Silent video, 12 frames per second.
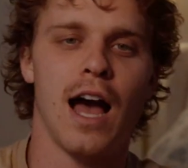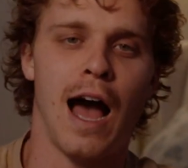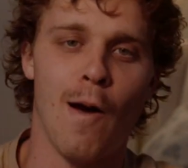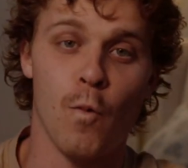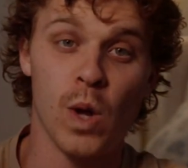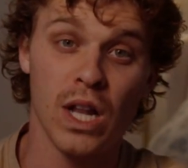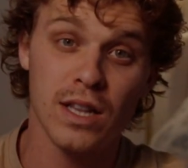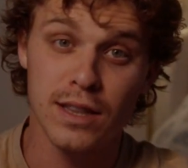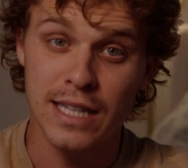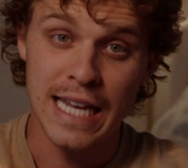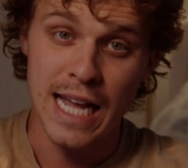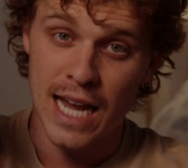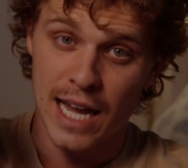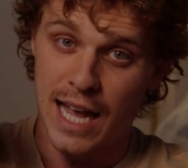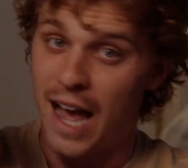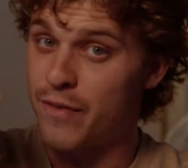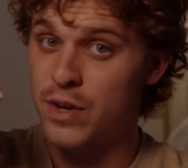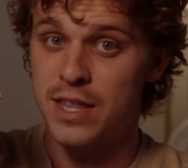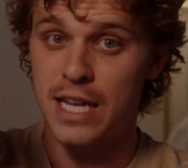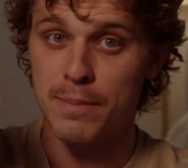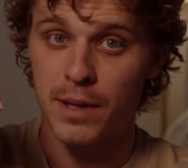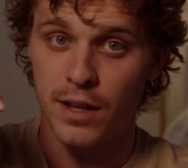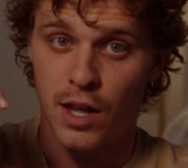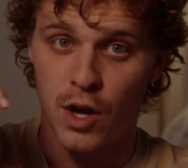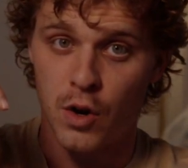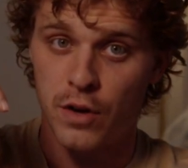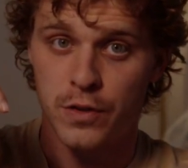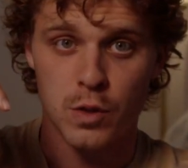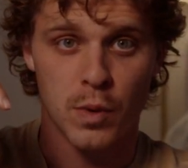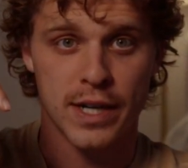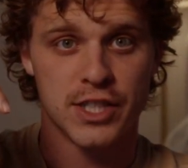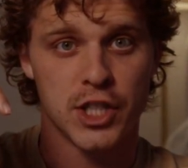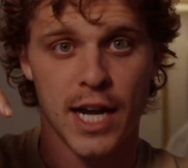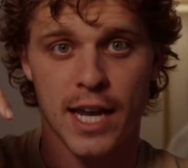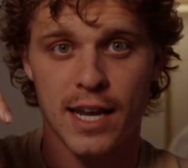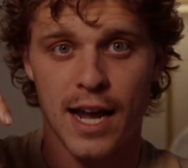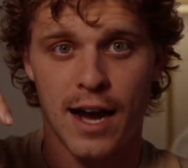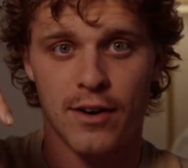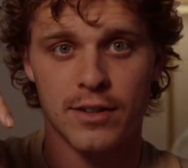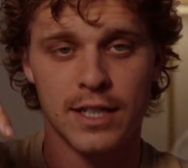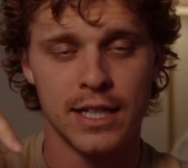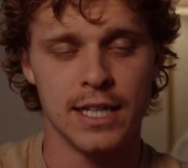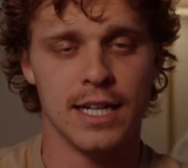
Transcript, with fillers: I will link everything below if you want to check it out.